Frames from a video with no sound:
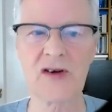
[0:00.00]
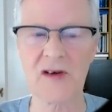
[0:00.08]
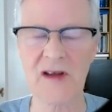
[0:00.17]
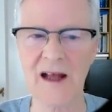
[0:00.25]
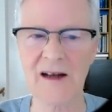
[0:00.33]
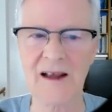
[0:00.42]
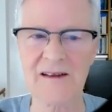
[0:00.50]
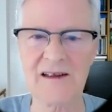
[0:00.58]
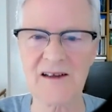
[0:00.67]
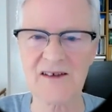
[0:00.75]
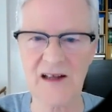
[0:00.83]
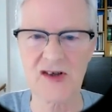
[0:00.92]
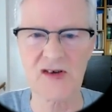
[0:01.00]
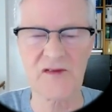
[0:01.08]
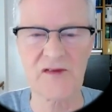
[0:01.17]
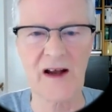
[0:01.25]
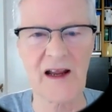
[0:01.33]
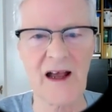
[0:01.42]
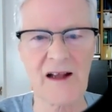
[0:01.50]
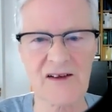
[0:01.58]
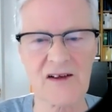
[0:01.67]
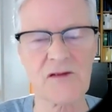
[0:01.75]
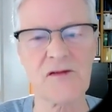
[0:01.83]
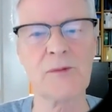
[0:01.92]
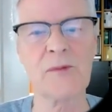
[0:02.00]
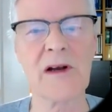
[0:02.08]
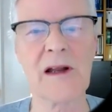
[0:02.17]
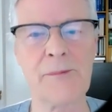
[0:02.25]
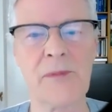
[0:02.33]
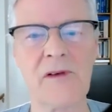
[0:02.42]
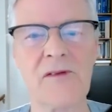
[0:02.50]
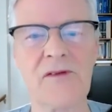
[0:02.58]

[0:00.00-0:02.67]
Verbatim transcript: you can't get the essential fatty acids from lip,